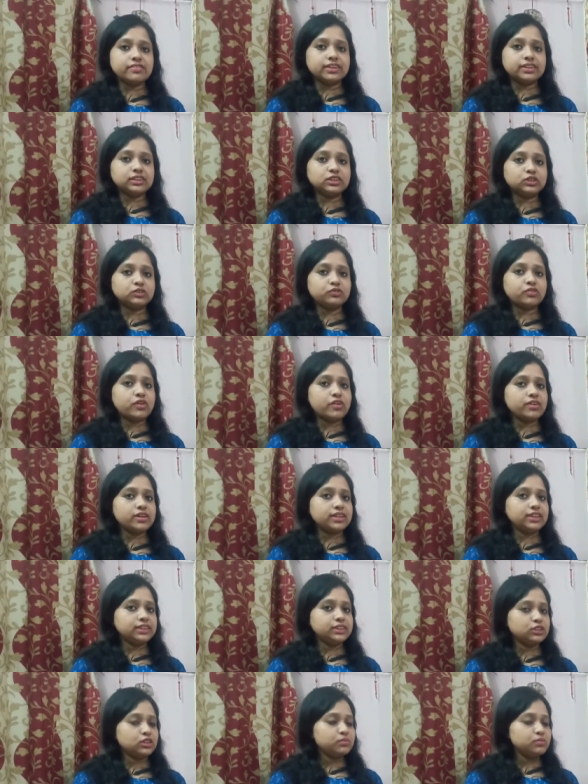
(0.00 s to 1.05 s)
range for
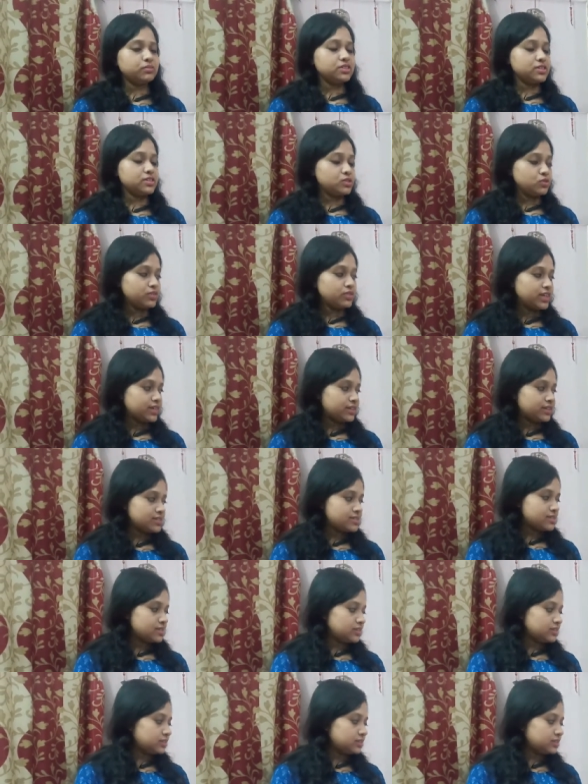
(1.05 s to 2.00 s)
each of these 2 data sets.